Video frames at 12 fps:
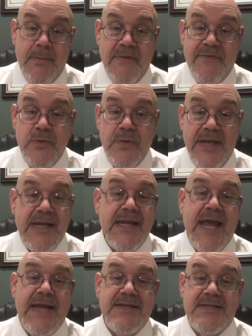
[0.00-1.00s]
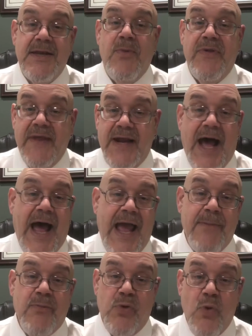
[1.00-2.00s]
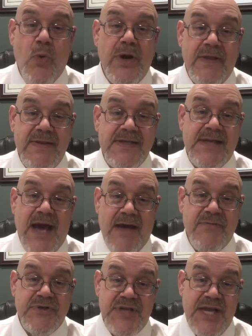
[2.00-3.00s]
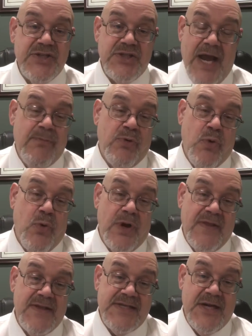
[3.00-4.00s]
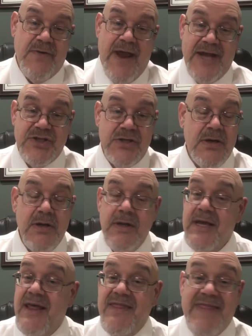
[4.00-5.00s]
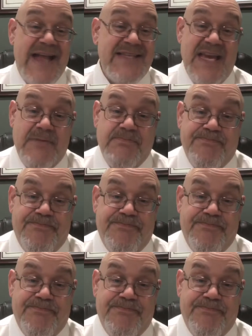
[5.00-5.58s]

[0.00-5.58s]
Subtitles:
If you indicate to someone that I am recording this conversation, I'm recording this interaction, that's it.